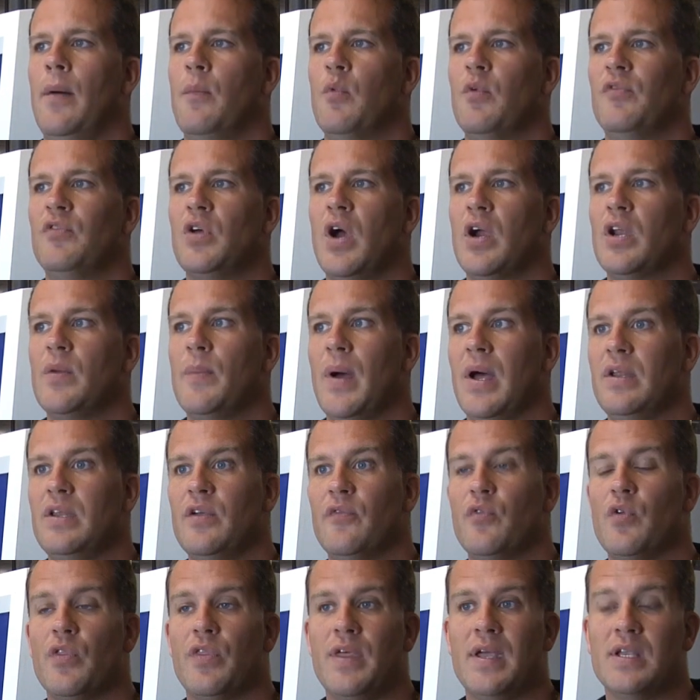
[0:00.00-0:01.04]
we've talked about
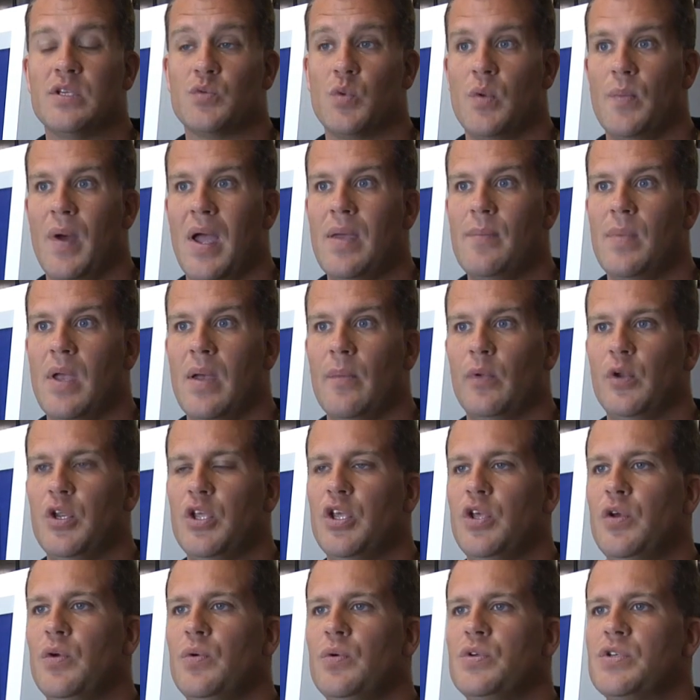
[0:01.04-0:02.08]
different things we might be able to
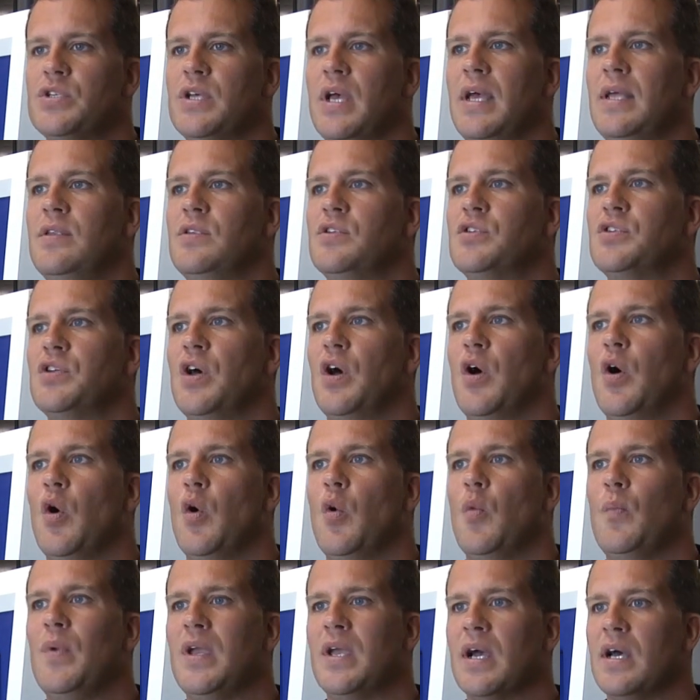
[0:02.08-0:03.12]
use. And
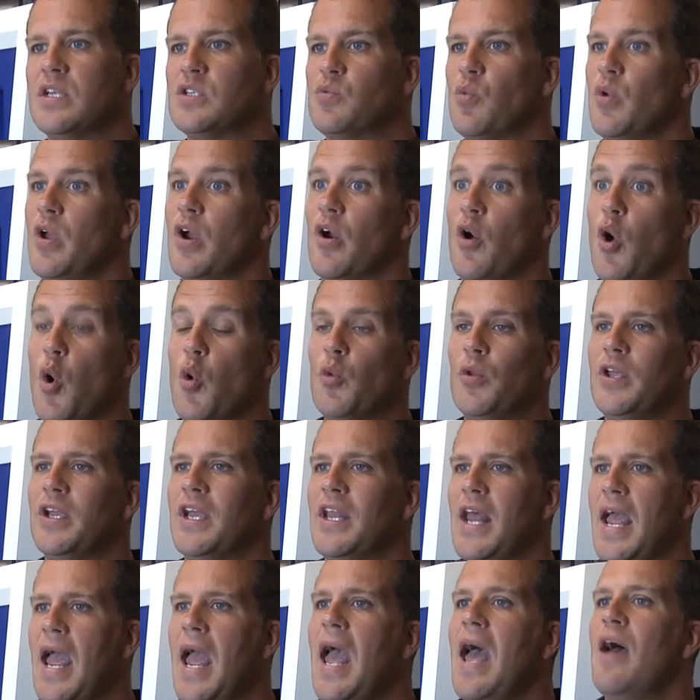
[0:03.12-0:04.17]
so because we are only
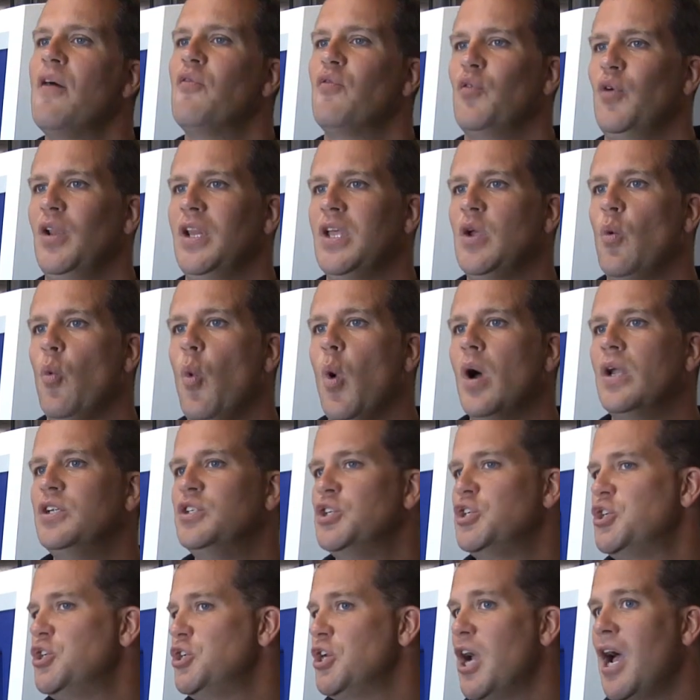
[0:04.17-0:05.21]
going to have really one
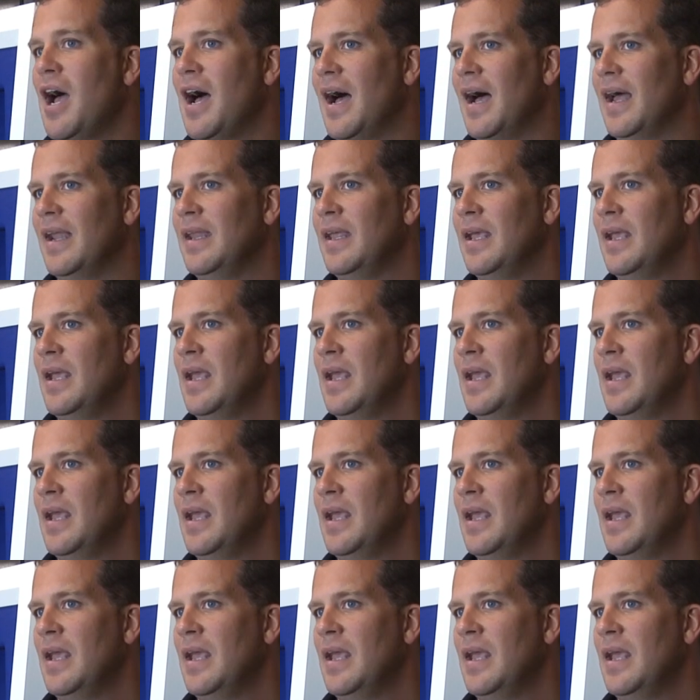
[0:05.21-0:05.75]
shot